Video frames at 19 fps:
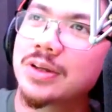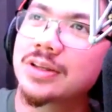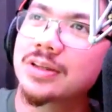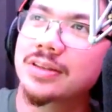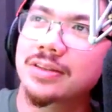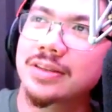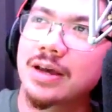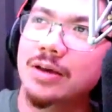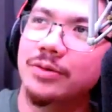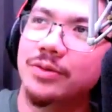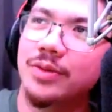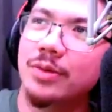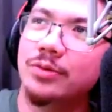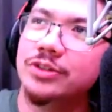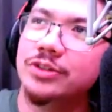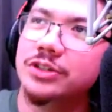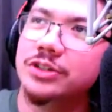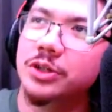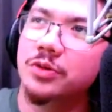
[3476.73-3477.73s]
that was
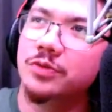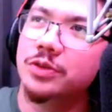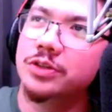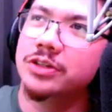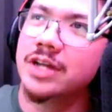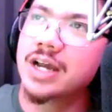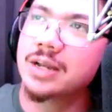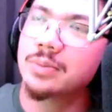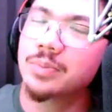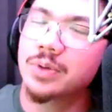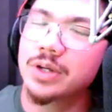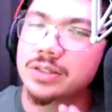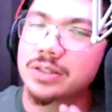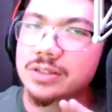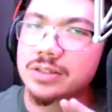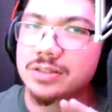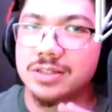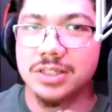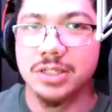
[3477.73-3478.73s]
the show for tonight. But
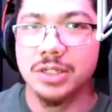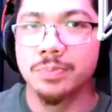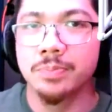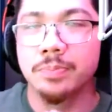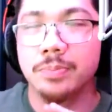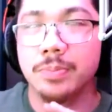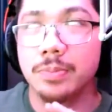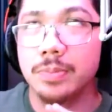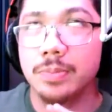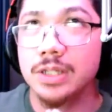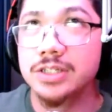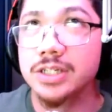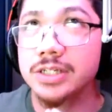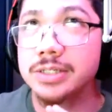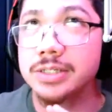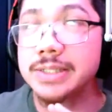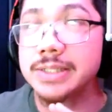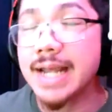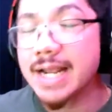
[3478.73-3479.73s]

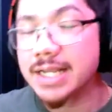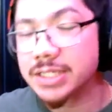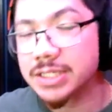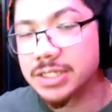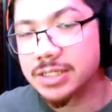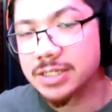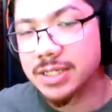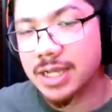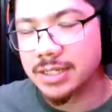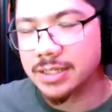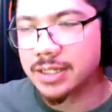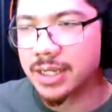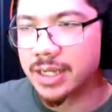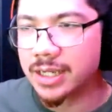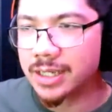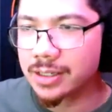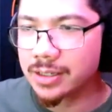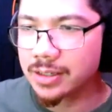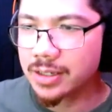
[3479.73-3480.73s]
next
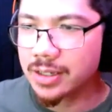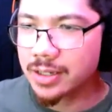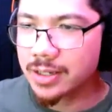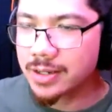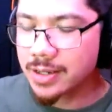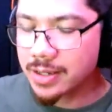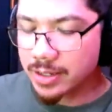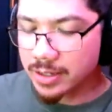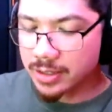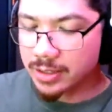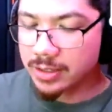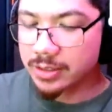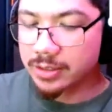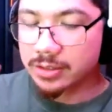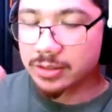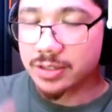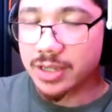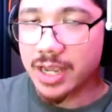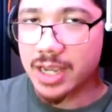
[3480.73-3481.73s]
Sunday,
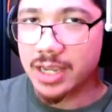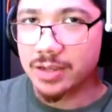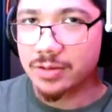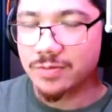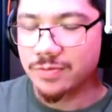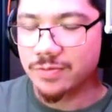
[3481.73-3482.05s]
Dave,